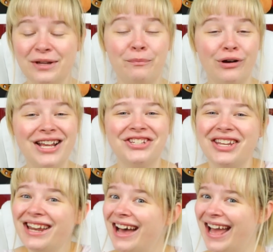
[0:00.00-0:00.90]

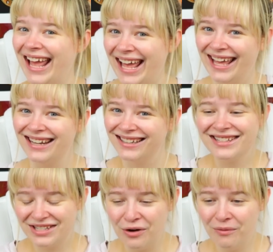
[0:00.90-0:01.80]
Depression ahead.
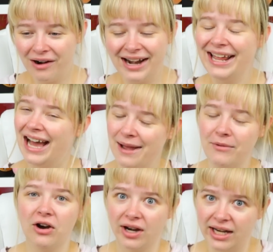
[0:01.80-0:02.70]
Don't worry,
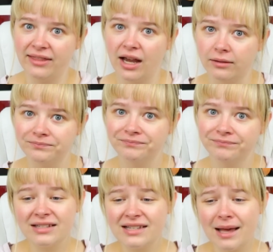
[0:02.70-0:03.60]
I'm already there.
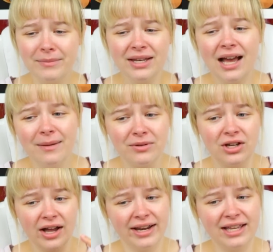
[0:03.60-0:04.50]
Does that mean I'm
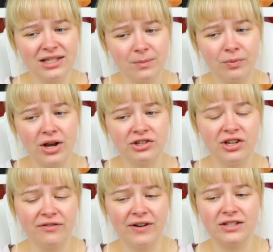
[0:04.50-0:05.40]
gonna get
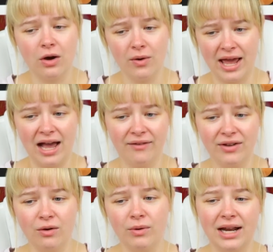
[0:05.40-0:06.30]
depression if I don't have
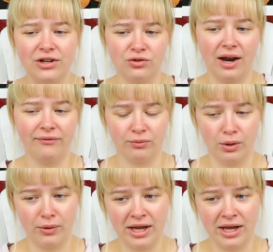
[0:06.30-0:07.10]
it when I drive through